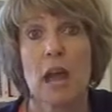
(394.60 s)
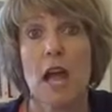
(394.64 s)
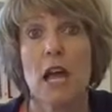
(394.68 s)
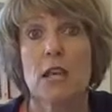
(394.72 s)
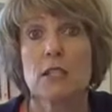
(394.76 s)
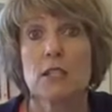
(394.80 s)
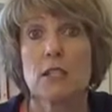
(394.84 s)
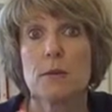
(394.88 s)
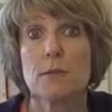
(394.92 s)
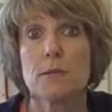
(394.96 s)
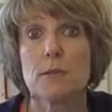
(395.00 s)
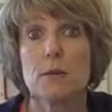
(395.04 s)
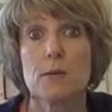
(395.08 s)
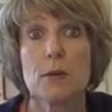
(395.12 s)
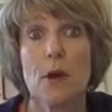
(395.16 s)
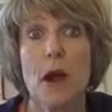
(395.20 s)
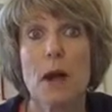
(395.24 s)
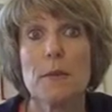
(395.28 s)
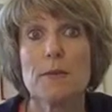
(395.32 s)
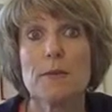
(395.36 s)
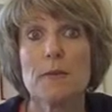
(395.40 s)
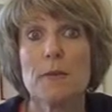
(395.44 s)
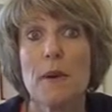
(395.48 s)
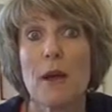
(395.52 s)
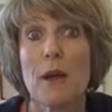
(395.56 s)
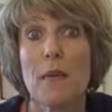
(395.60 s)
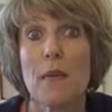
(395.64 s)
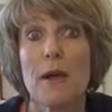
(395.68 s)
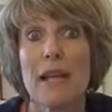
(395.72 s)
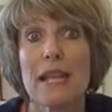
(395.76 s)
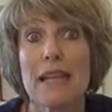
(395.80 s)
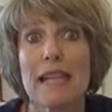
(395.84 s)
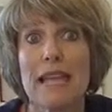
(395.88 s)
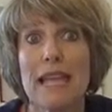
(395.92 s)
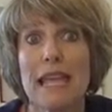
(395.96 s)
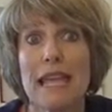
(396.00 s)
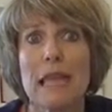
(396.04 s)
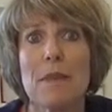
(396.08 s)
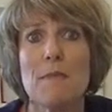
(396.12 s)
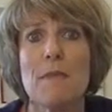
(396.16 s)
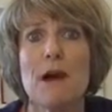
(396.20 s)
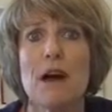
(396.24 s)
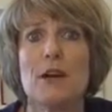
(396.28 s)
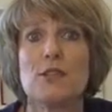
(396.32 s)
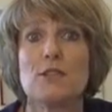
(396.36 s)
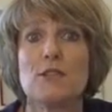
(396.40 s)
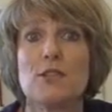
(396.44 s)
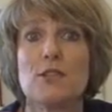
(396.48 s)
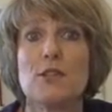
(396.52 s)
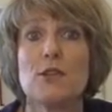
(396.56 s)
Subscribe to my weekly
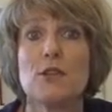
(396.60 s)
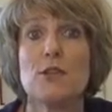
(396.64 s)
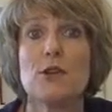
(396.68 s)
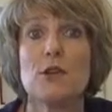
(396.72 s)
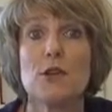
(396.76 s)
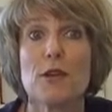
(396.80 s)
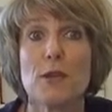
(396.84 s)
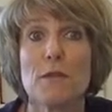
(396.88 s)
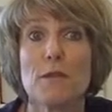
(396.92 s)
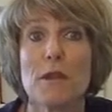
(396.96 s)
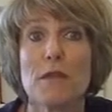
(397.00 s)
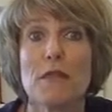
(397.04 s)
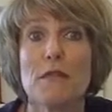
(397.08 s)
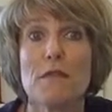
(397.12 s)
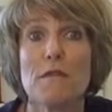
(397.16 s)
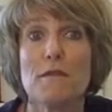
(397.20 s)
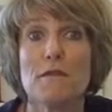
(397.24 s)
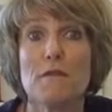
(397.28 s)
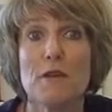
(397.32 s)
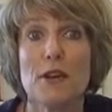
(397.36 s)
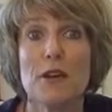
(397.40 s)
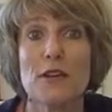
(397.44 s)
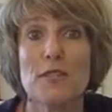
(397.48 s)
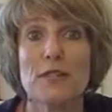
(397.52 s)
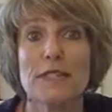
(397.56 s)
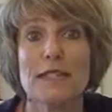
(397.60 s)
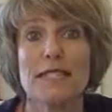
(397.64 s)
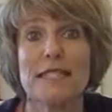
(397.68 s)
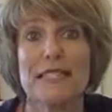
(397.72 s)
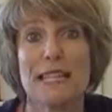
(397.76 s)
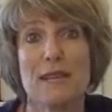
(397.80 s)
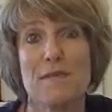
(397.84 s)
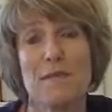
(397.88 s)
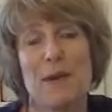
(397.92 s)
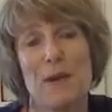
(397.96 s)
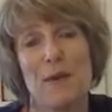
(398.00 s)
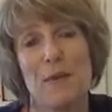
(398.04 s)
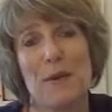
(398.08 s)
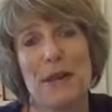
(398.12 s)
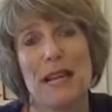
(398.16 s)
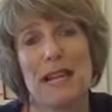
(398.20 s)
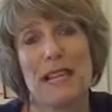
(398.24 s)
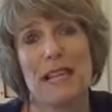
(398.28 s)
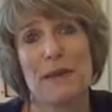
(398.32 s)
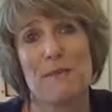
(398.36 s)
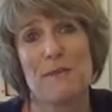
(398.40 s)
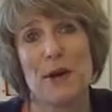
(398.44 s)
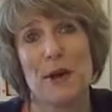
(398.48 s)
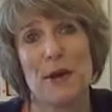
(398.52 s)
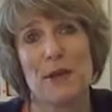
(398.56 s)
email so you can be the first to see my
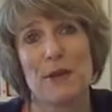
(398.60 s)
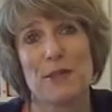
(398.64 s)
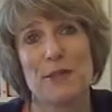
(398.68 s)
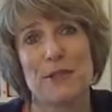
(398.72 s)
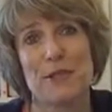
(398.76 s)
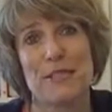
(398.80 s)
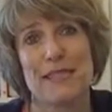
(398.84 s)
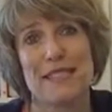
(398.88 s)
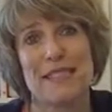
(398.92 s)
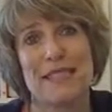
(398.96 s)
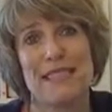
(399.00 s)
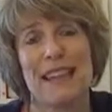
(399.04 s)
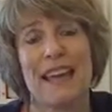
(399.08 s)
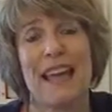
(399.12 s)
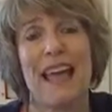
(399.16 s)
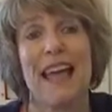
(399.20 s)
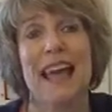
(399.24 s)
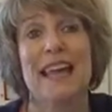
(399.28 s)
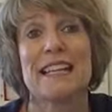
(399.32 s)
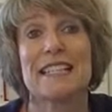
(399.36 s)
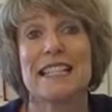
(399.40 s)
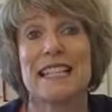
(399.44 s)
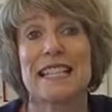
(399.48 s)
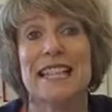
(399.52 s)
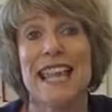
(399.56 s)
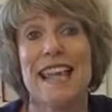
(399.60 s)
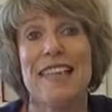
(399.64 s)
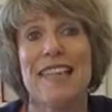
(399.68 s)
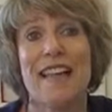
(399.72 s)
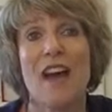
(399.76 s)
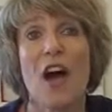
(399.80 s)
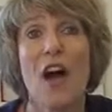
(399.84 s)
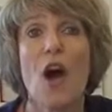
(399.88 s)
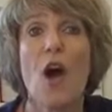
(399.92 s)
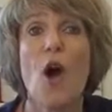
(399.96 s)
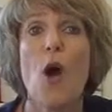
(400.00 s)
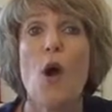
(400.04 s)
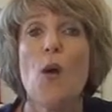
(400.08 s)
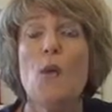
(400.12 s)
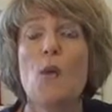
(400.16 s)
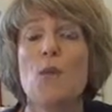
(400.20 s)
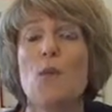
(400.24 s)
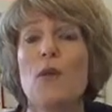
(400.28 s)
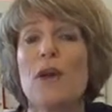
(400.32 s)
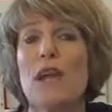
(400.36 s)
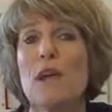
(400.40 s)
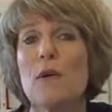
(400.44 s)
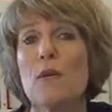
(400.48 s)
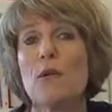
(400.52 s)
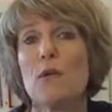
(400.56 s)
weekly posts. Together,
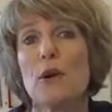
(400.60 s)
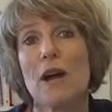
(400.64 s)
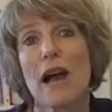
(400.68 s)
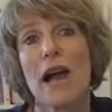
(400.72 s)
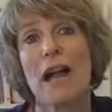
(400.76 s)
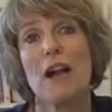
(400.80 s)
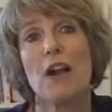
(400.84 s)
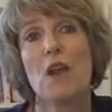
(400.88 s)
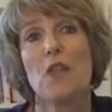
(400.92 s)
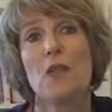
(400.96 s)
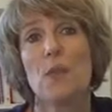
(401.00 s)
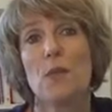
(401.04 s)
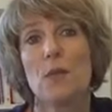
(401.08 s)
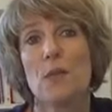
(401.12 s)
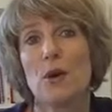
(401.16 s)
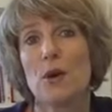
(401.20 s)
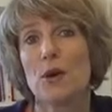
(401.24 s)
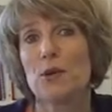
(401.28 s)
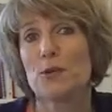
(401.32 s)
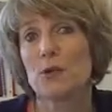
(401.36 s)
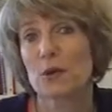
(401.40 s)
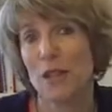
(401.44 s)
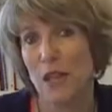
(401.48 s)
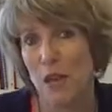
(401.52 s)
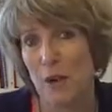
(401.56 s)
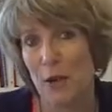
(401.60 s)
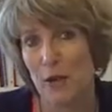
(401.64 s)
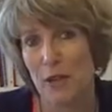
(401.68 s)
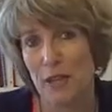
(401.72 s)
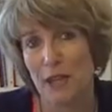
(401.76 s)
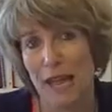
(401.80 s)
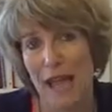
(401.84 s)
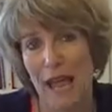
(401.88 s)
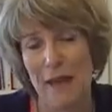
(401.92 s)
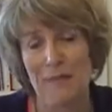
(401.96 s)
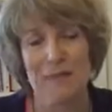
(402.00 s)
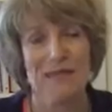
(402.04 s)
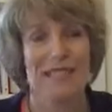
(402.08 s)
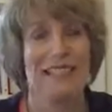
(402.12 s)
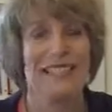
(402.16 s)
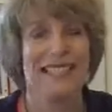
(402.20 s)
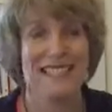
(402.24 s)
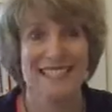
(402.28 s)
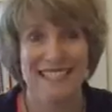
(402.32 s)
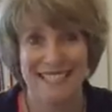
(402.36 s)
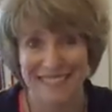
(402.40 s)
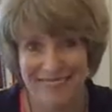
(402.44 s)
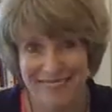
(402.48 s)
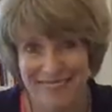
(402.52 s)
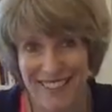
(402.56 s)
we will colour the world with health and
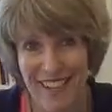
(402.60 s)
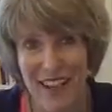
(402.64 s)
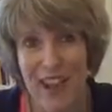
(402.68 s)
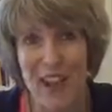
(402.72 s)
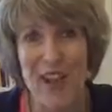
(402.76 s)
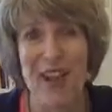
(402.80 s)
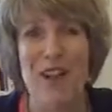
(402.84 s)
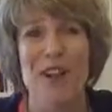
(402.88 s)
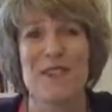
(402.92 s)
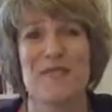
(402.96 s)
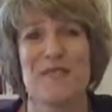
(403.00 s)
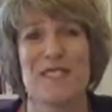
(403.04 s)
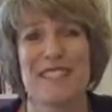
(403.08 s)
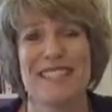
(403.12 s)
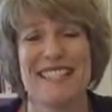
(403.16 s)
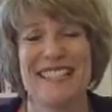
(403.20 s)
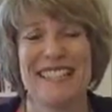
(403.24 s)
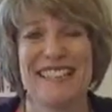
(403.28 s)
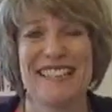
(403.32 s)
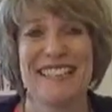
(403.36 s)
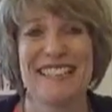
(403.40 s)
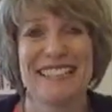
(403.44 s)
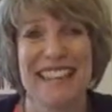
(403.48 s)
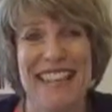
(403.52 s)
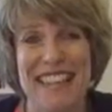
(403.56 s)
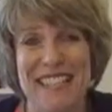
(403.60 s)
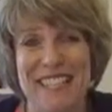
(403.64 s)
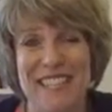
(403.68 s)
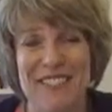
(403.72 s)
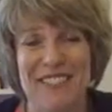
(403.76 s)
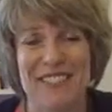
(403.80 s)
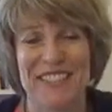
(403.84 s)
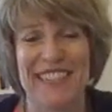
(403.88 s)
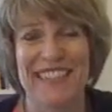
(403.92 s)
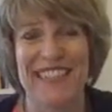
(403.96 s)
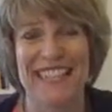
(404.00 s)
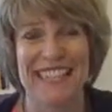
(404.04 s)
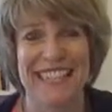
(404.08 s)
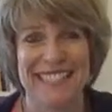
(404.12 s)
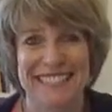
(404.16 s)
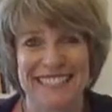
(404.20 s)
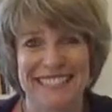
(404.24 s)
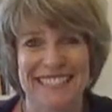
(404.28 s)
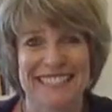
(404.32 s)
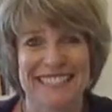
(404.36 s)
happiness. I hope to see you next week.